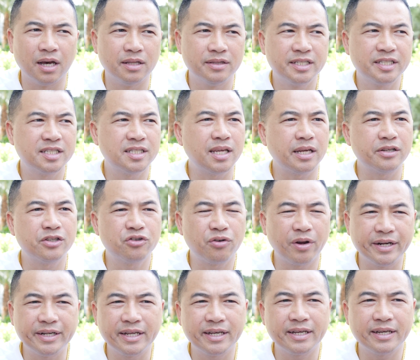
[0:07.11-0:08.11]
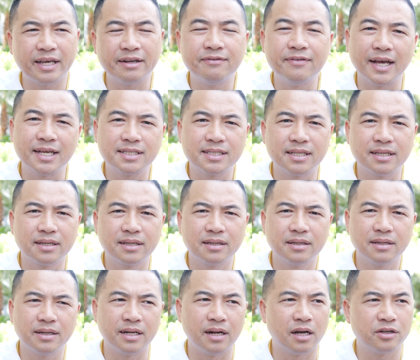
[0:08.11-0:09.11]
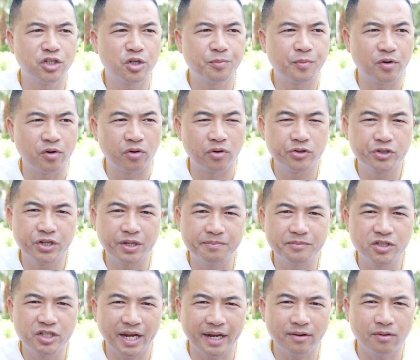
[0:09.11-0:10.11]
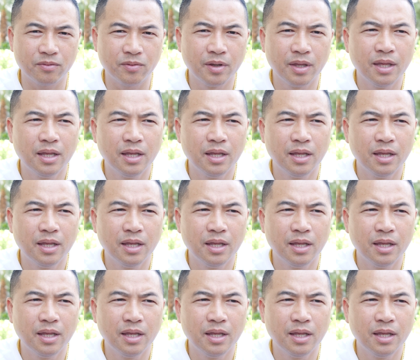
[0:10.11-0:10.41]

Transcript: This is a trading, investing, and entrepreneurship channel.